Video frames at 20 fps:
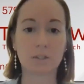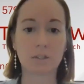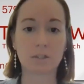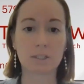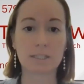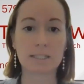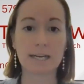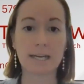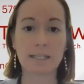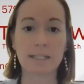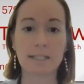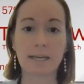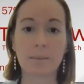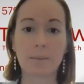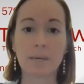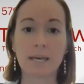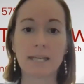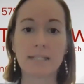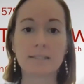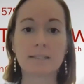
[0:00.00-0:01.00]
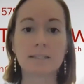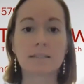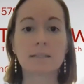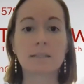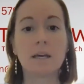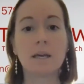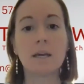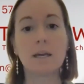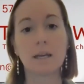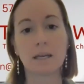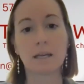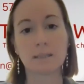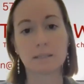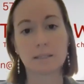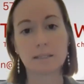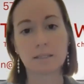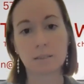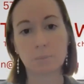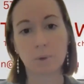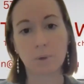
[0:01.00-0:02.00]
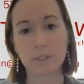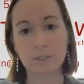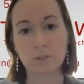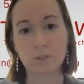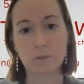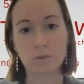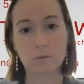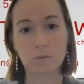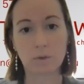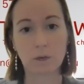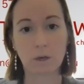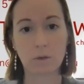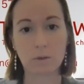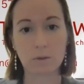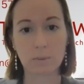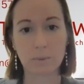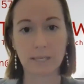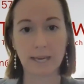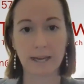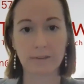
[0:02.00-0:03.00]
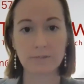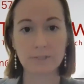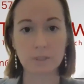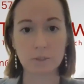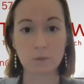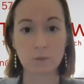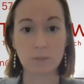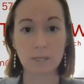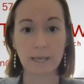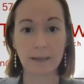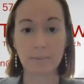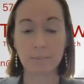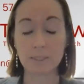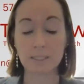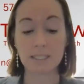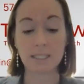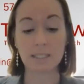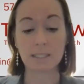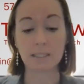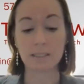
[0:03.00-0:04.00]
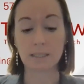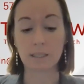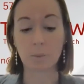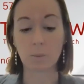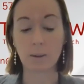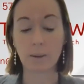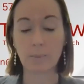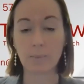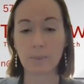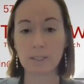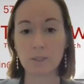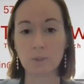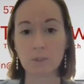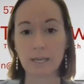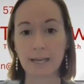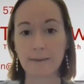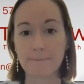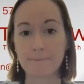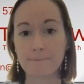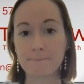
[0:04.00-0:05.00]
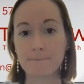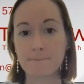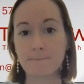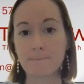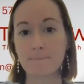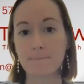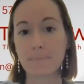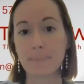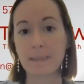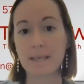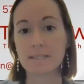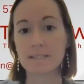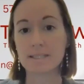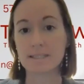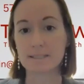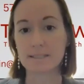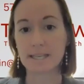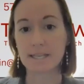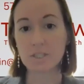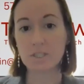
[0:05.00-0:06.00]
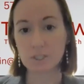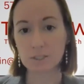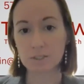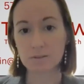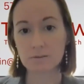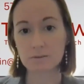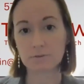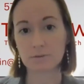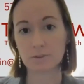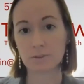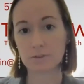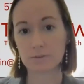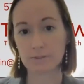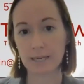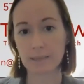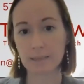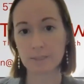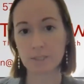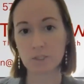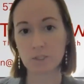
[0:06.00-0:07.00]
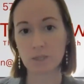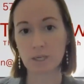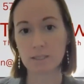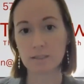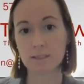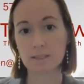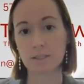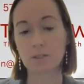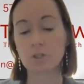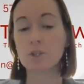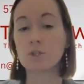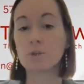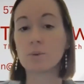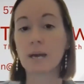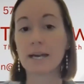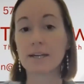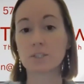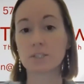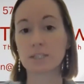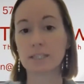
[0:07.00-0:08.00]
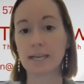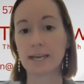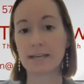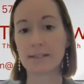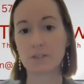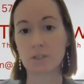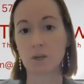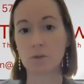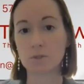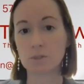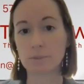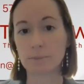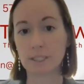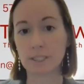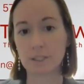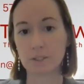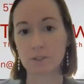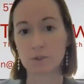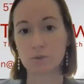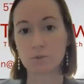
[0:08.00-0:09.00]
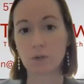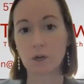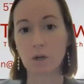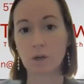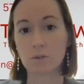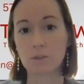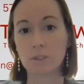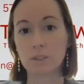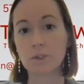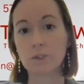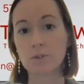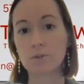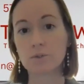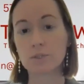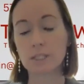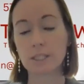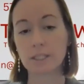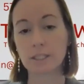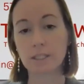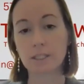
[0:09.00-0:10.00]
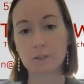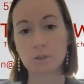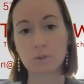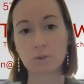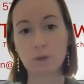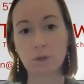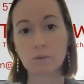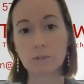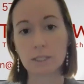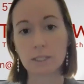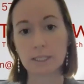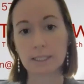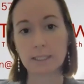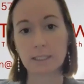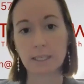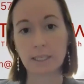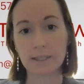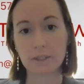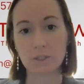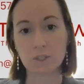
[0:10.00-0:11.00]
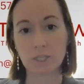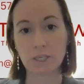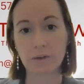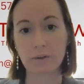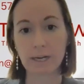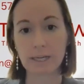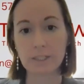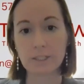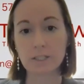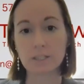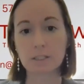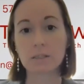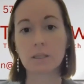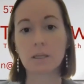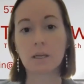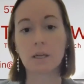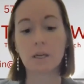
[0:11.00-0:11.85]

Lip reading: on a day-to-day basis, it's this appointer role that we have to look at, particularly when we look at succession for family trusts and who actually has ultimate control and who's going to control it in the next generation.